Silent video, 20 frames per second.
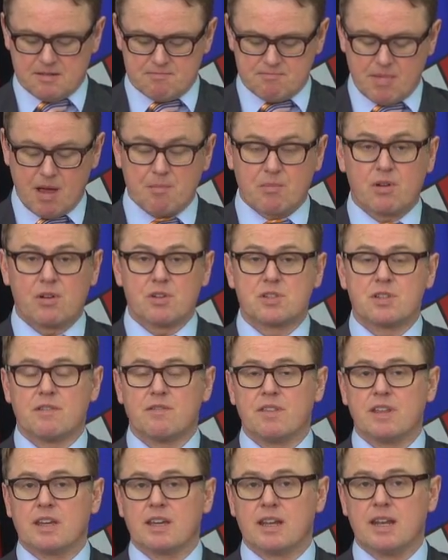members
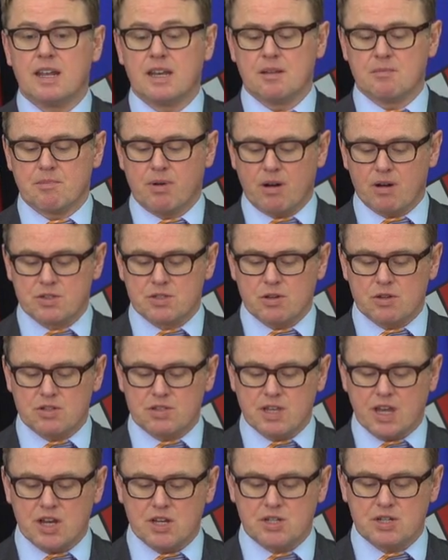of the Canadian Bar
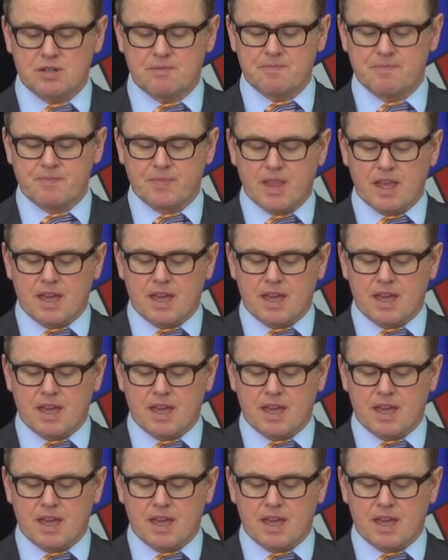Association,